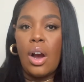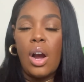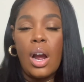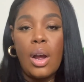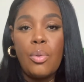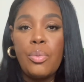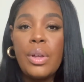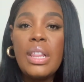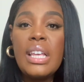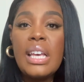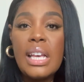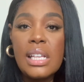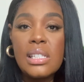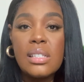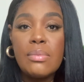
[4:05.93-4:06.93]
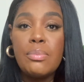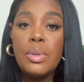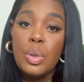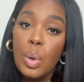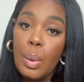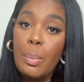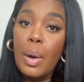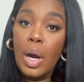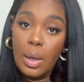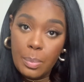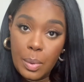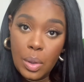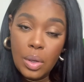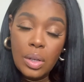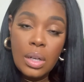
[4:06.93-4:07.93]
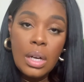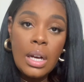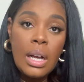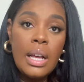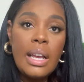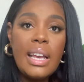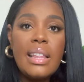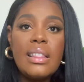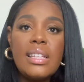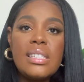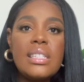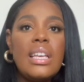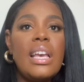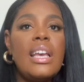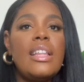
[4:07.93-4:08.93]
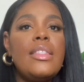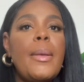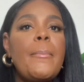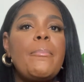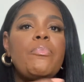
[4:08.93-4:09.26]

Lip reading: are really hints of blue and purple in the skin.